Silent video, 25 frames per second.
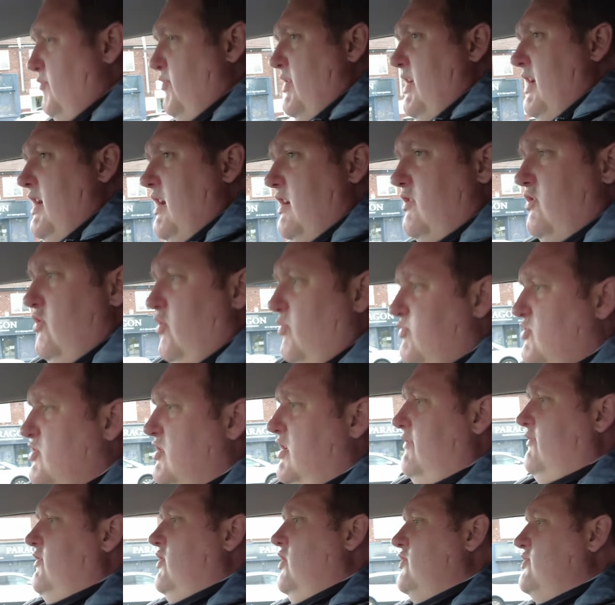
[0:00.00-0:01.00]
park up,
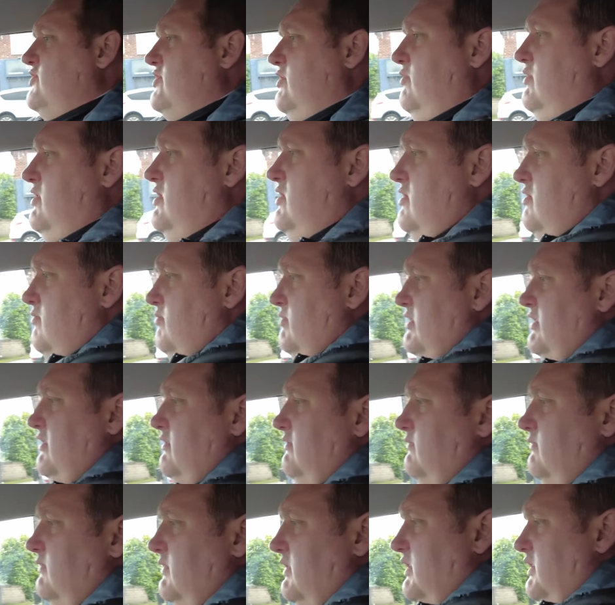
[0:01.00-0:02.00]
so I've got to walk. But
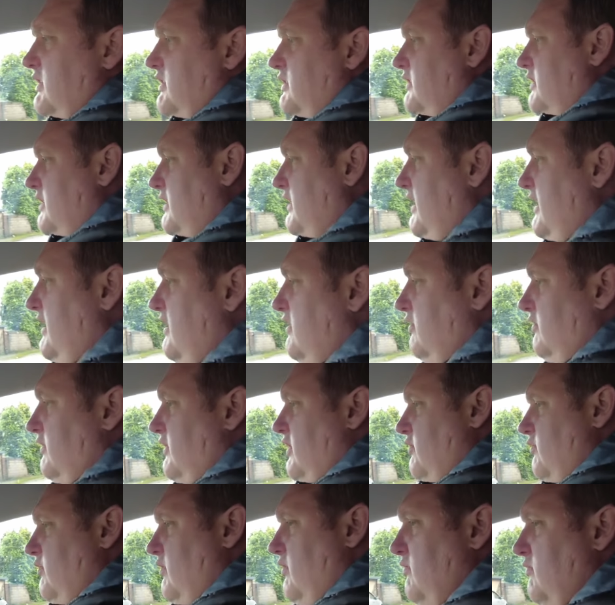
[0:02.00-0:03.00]
here'll
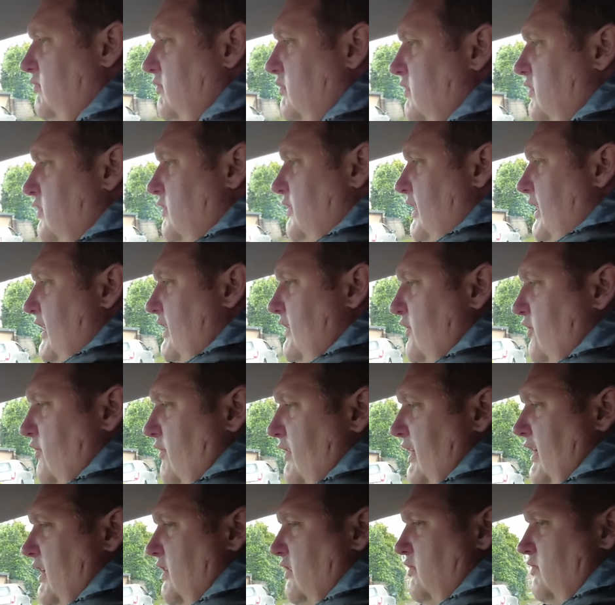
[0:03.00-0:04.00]
do, look. Not get
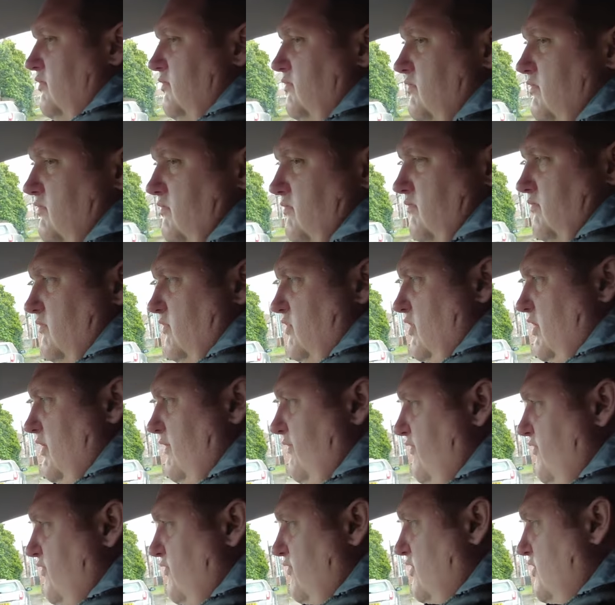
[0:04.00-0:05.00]
done here, look. Not
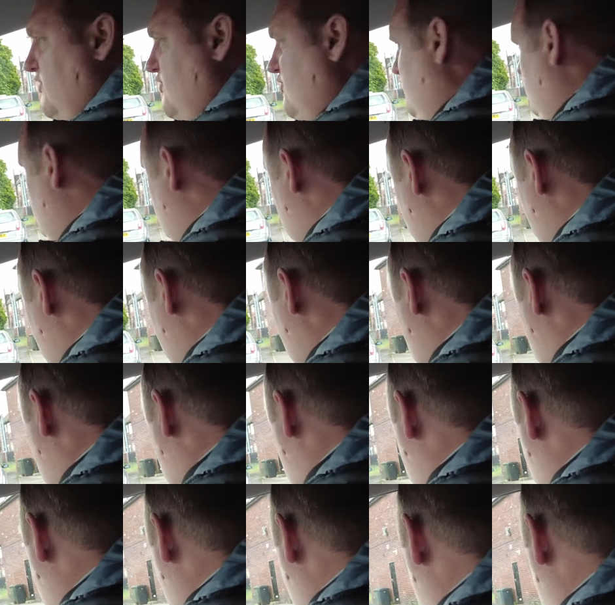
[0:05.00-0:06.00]
in front of somebody's drive.